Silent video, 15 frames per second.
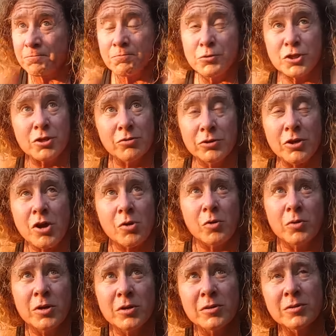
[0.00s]
So
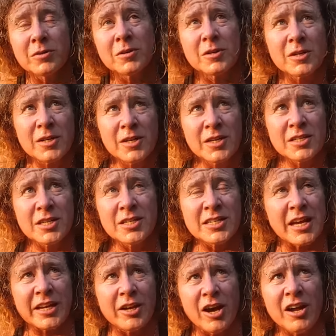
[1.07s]
no, since
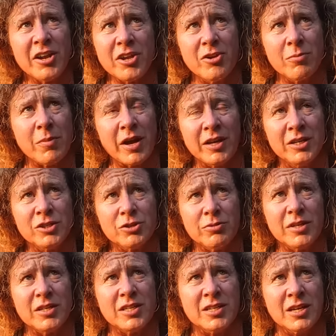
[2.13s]
I got here, my
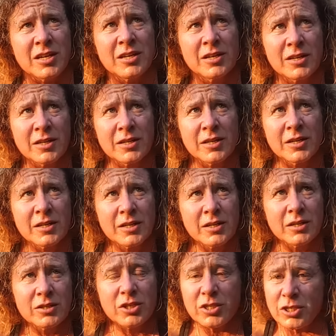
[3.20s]
injuries
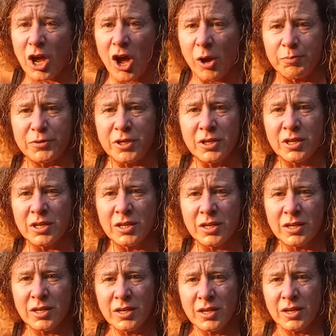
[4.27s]
stopped
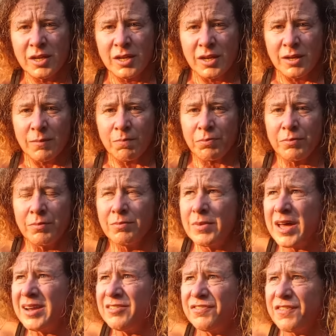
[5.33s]

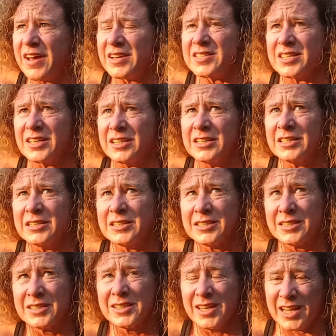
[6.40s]
manifesting.
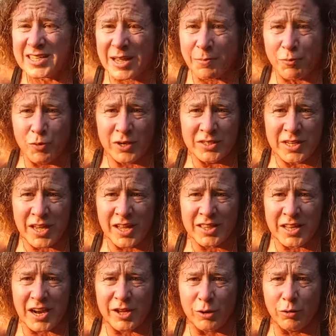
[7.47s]
Except one day
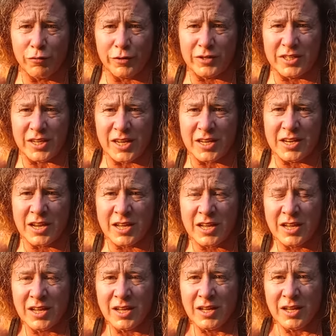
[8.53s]
that I overdid
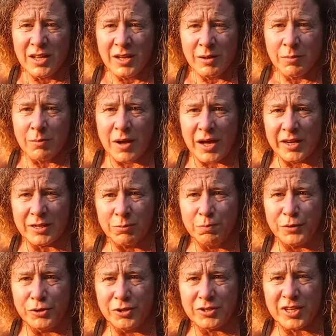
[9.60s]
my
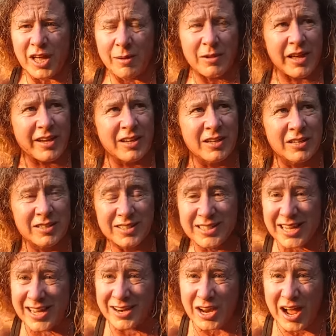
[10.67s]
computer time, like
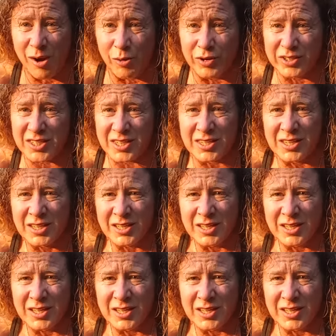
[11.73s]
10 hours,